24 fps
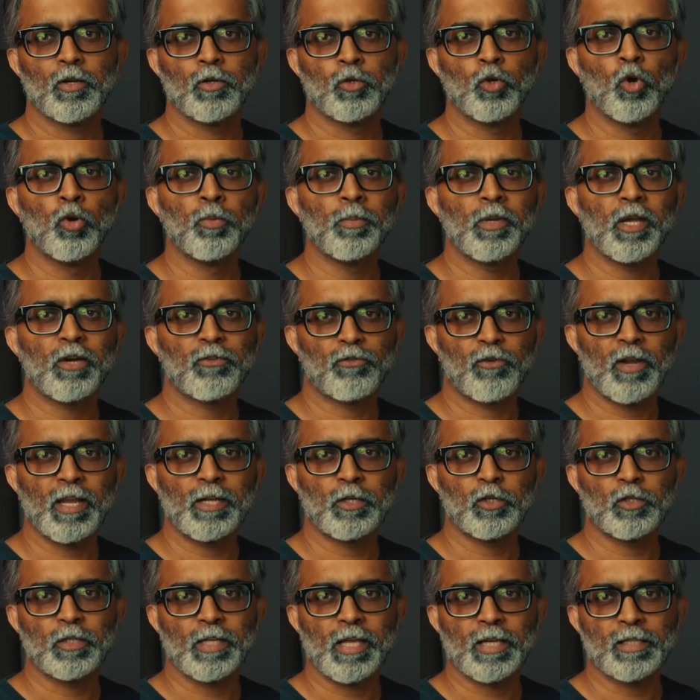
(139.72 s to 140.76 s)
don't be
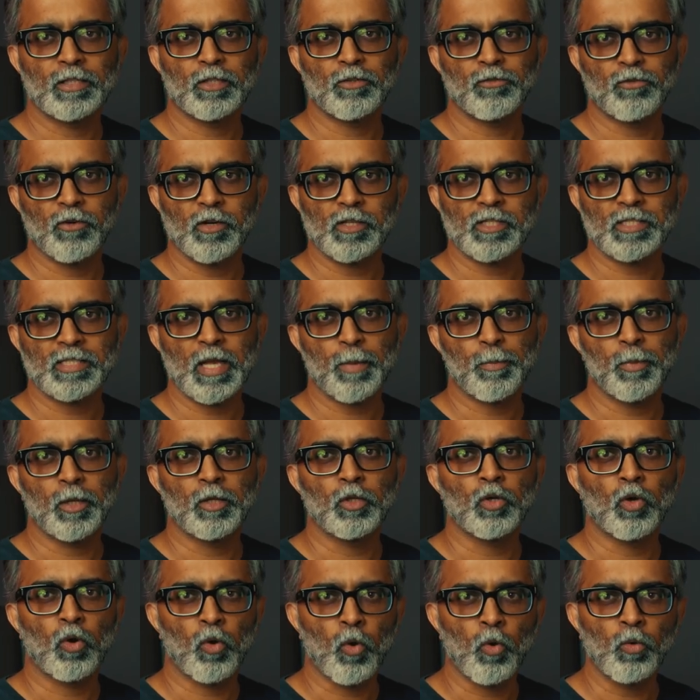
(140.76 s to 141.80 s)
afraid to take the first step in
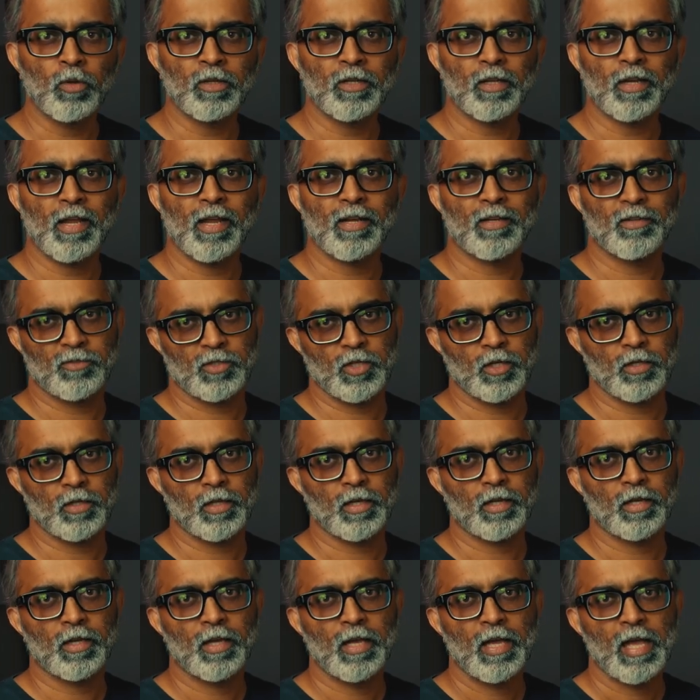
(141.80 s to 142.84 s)
your own creative
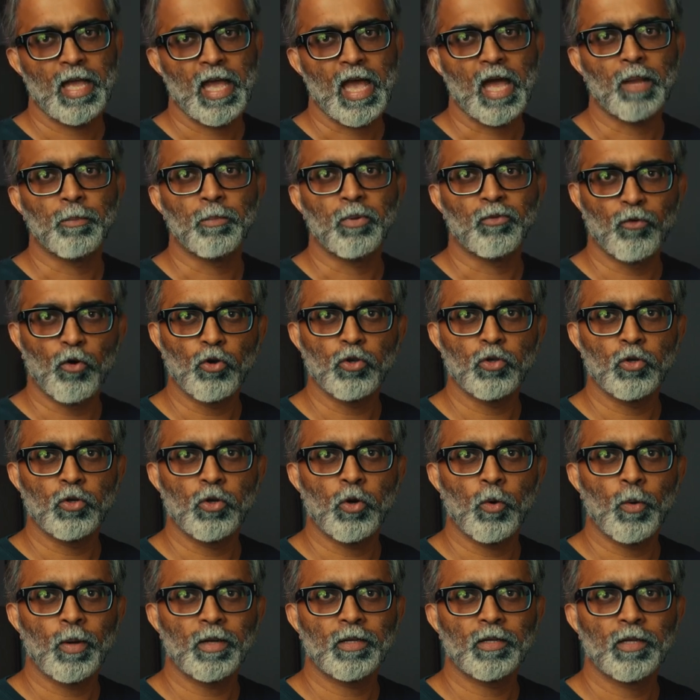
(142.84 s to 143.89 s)
journey, and before you
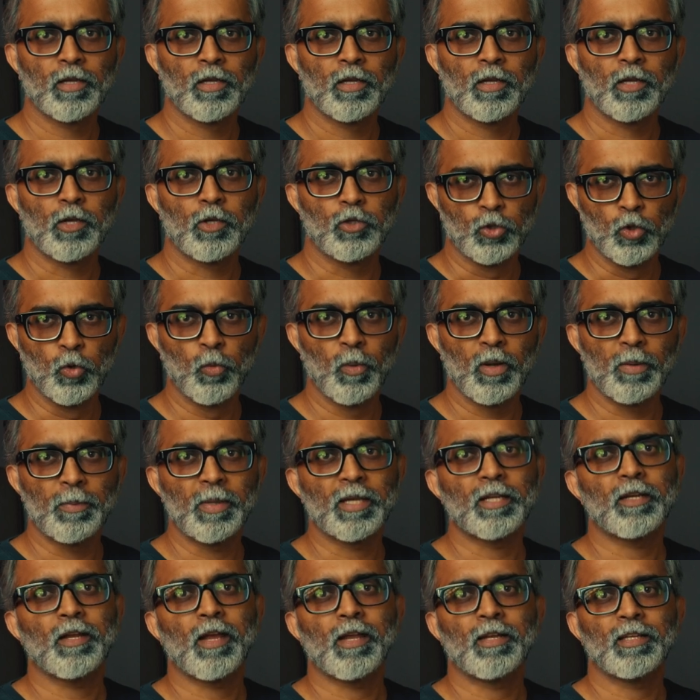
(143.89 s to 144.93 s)
know it, you will
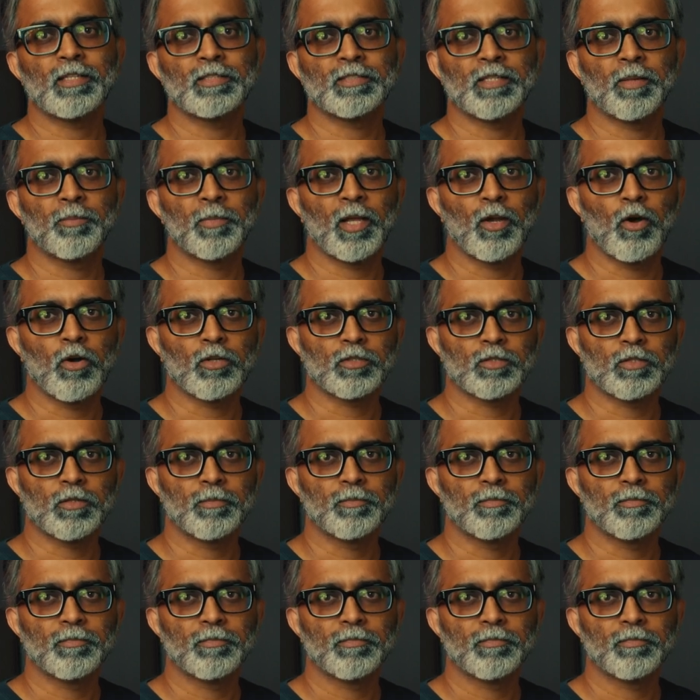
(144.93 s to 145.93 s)
be creating something awesome.